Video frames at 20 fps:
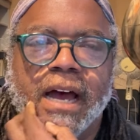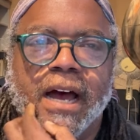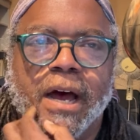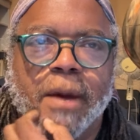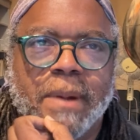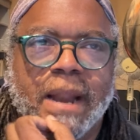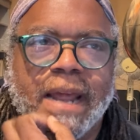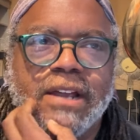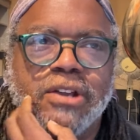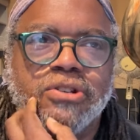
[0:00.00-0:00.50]

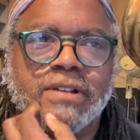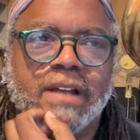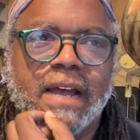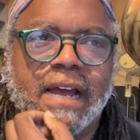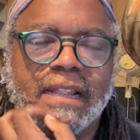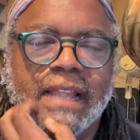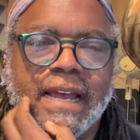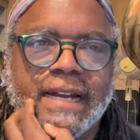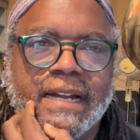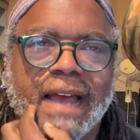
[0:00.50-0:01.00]
Uh, but I usually
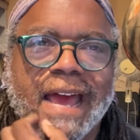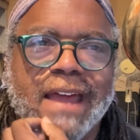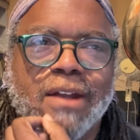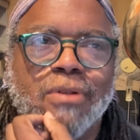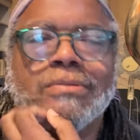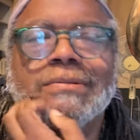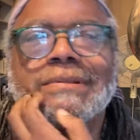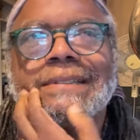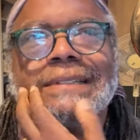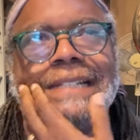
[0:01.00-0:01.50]
I like I
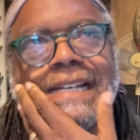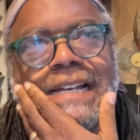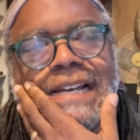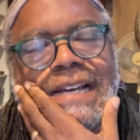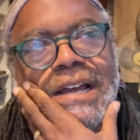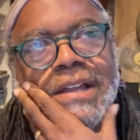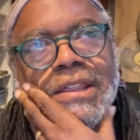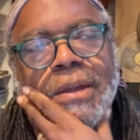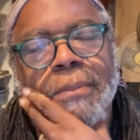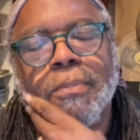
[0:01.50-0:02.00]
don't.
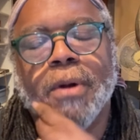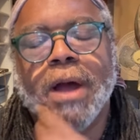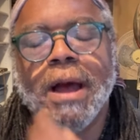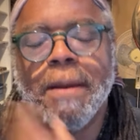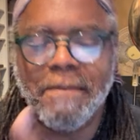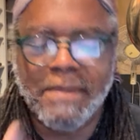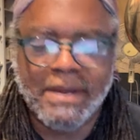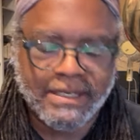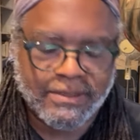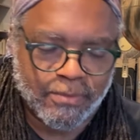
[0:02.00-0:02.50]
The
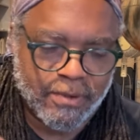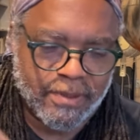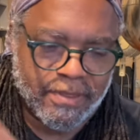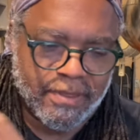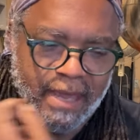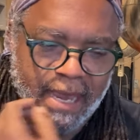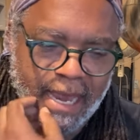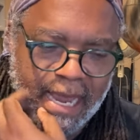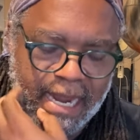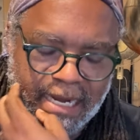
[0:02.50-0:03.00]
problem is with
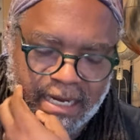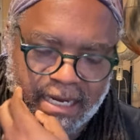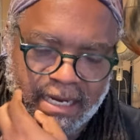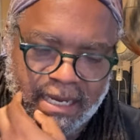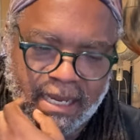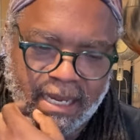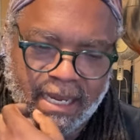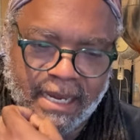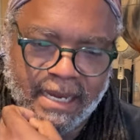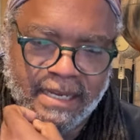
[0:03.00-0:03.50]
that
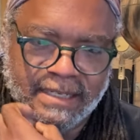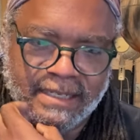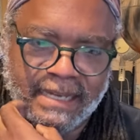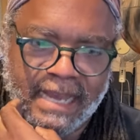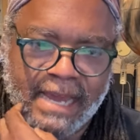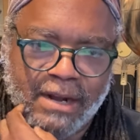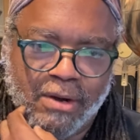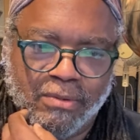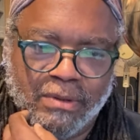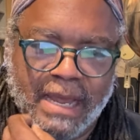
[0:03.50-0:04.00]
is
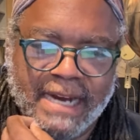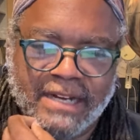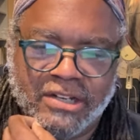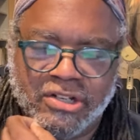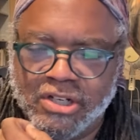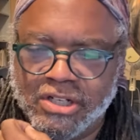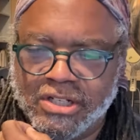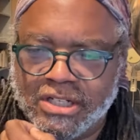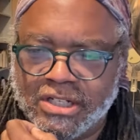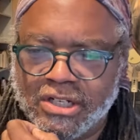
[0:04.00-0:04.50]
I don't like
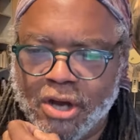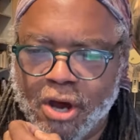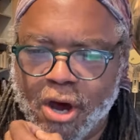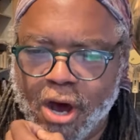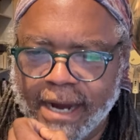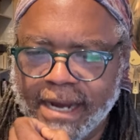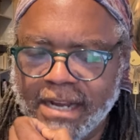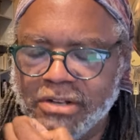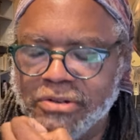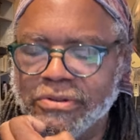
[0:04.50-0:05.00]
just
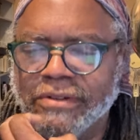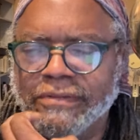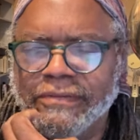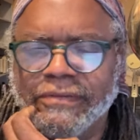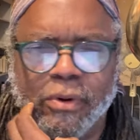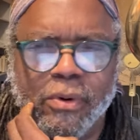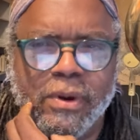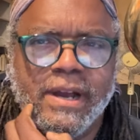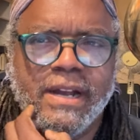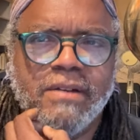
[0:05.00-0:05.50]
talking to the
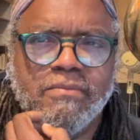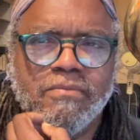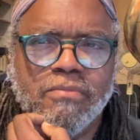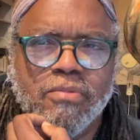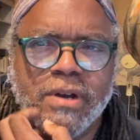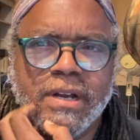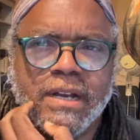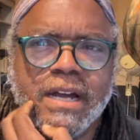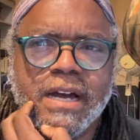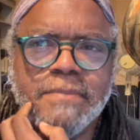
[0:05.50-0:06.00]
void
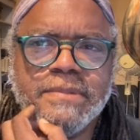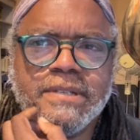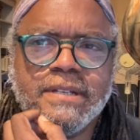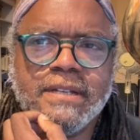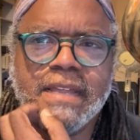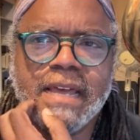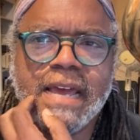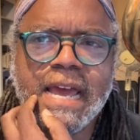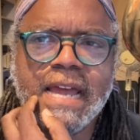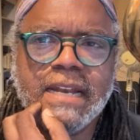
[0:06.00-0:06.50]
when it comes
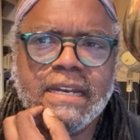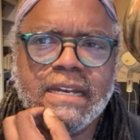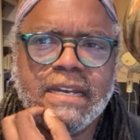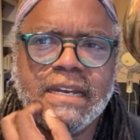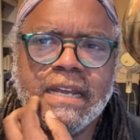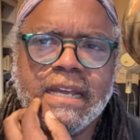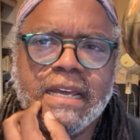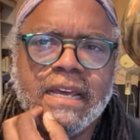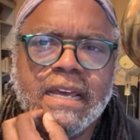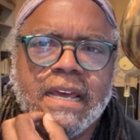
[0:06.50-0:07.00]
to that.
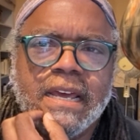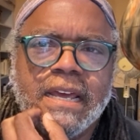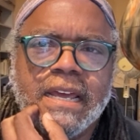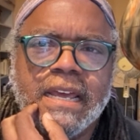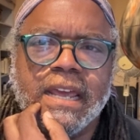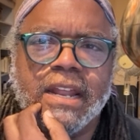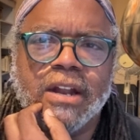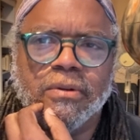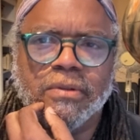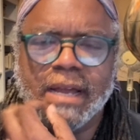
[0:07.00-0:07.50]

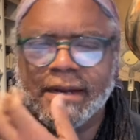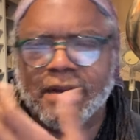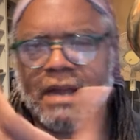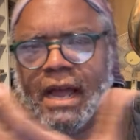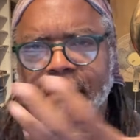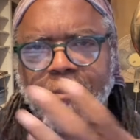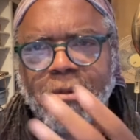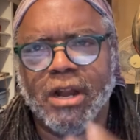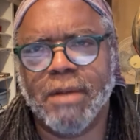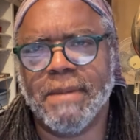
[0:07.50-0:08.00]
You know, like
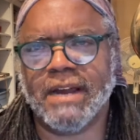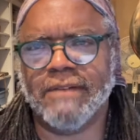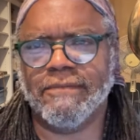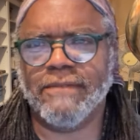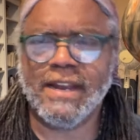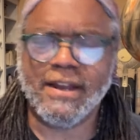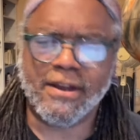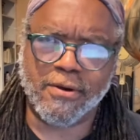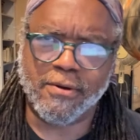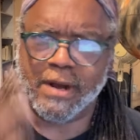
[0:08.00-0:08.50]
I'm gonna make a
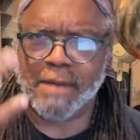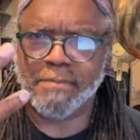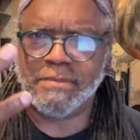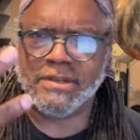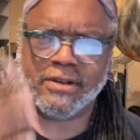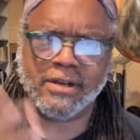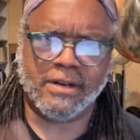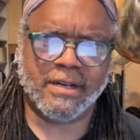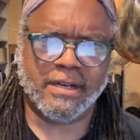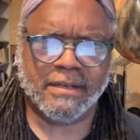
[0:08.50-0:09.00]
video and I'm
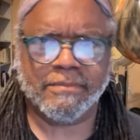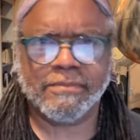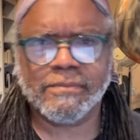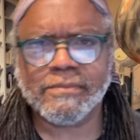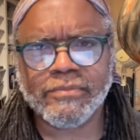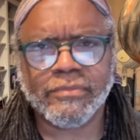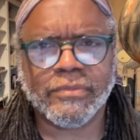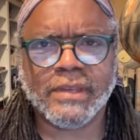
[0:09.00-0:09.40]
just gonna